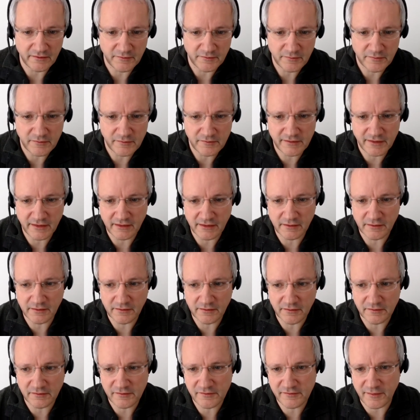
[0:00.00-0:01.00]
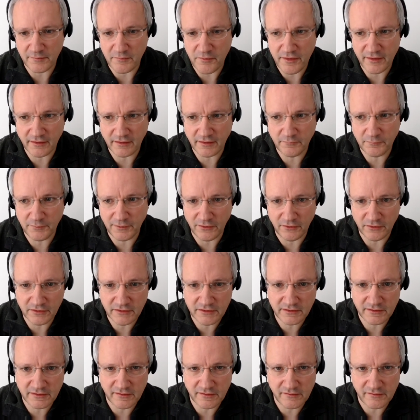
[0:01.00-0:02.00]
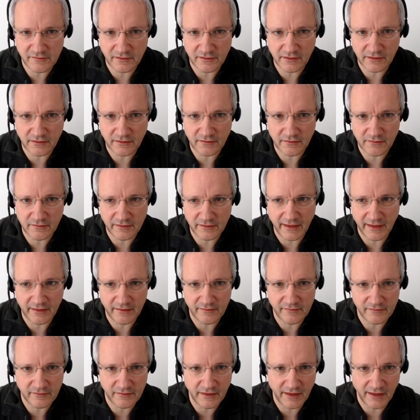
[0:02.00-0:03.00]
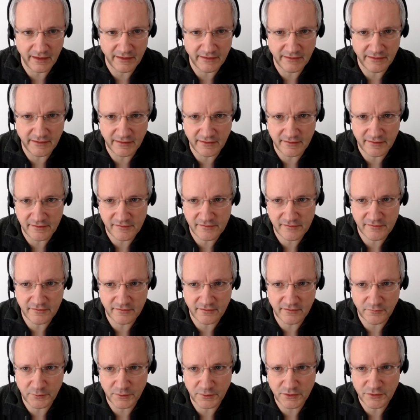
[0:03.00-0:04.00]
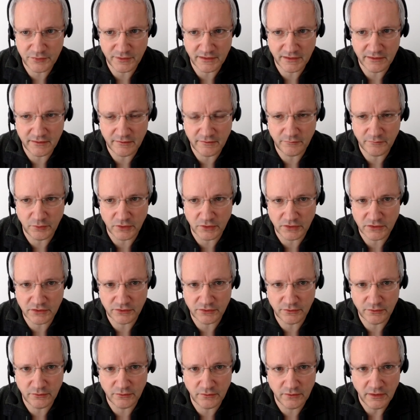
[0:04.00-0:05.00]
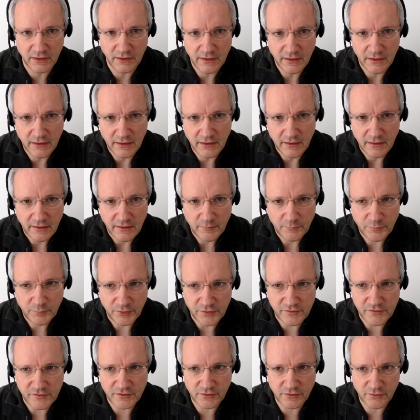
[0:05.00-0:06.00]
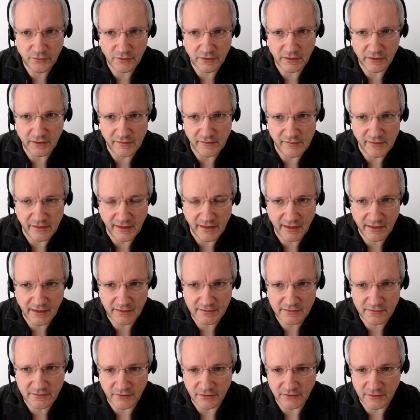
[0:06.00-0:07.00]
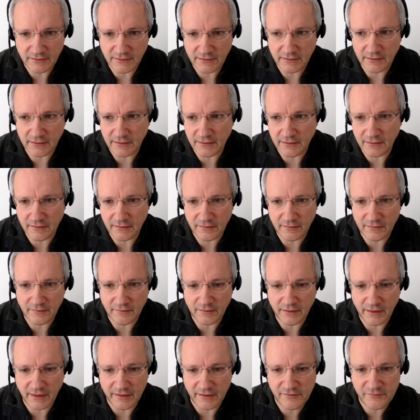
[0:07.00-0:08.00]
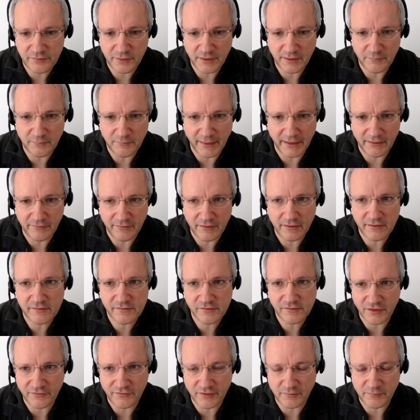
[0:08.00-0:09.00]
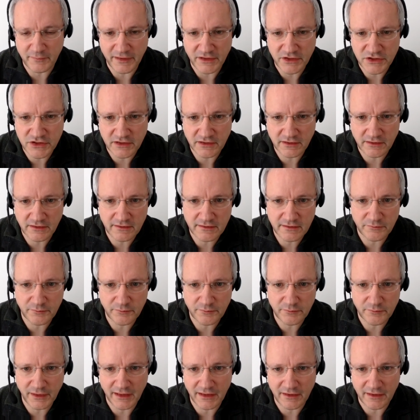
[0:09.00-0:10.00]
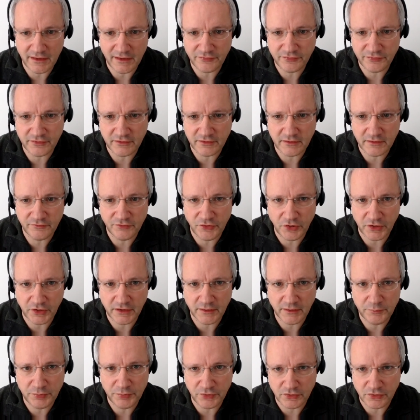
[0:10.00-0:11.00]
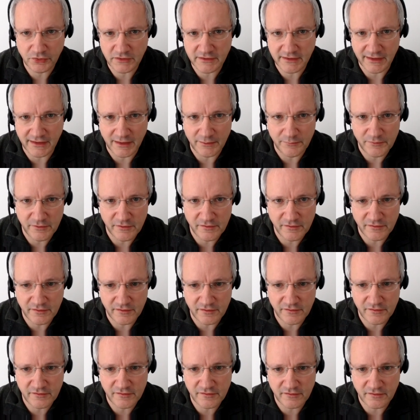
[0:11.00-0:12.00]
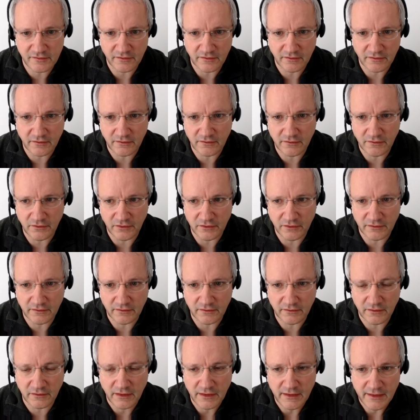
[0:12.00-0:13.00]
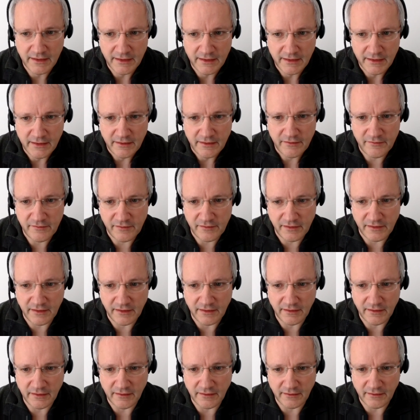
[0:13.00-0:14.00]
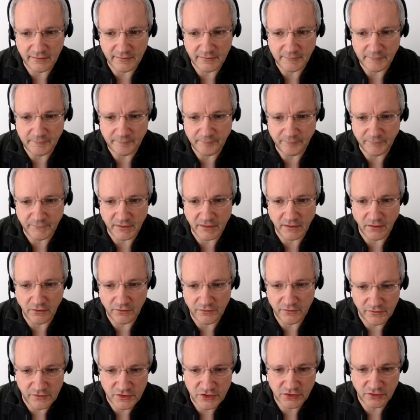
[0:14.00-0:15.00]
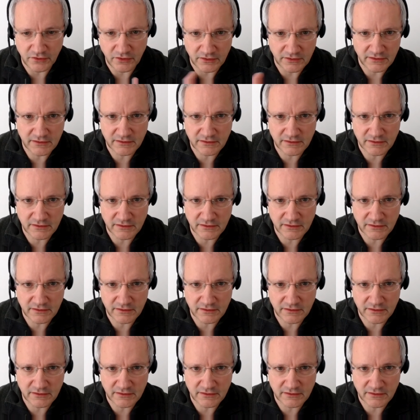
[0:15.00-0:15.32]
tell something about the ideas which we want to pursue in the hackathon. As Stefan mentioned, we have working prototypes. This is on the short